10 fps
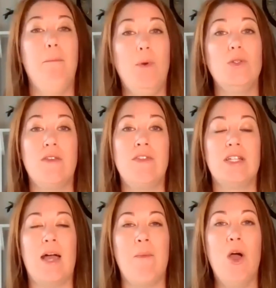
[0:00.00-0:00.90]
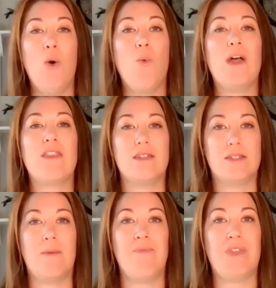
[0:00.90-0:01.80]
most of the time with
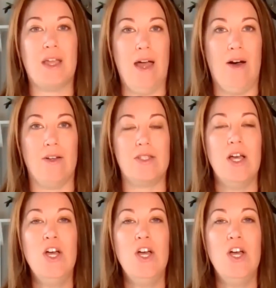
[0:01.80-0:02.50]
something else.